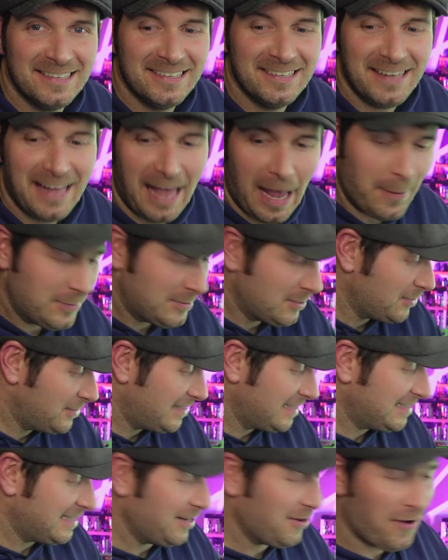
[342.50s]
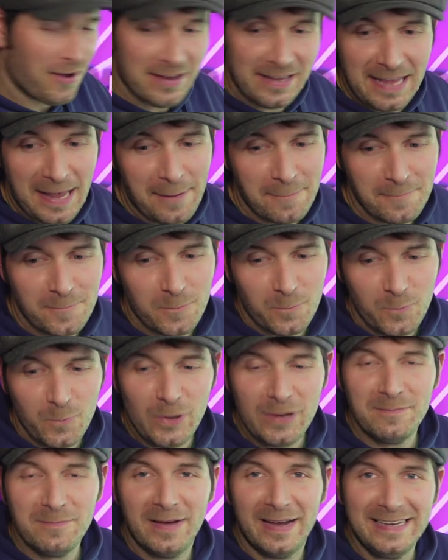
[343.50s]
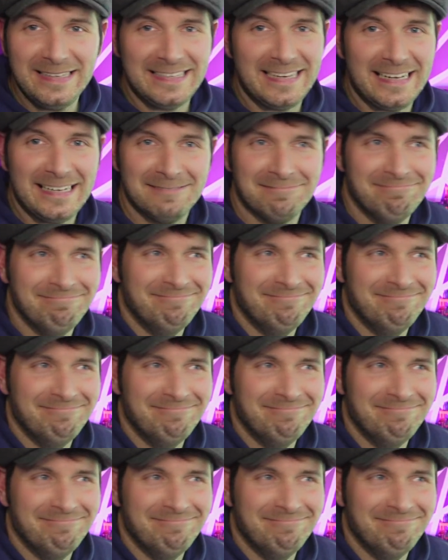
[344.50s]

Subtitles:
Episode 69. Yep, we've made it.